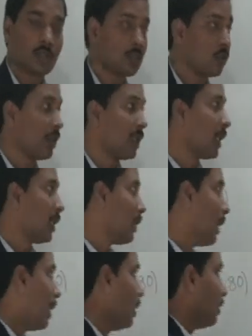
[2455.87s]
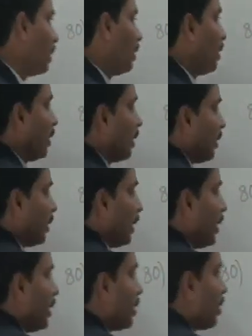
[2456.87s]
So we can write
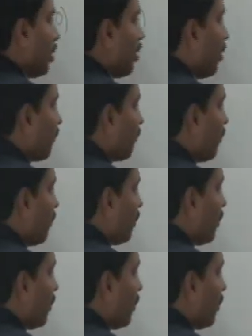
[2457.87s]
rate of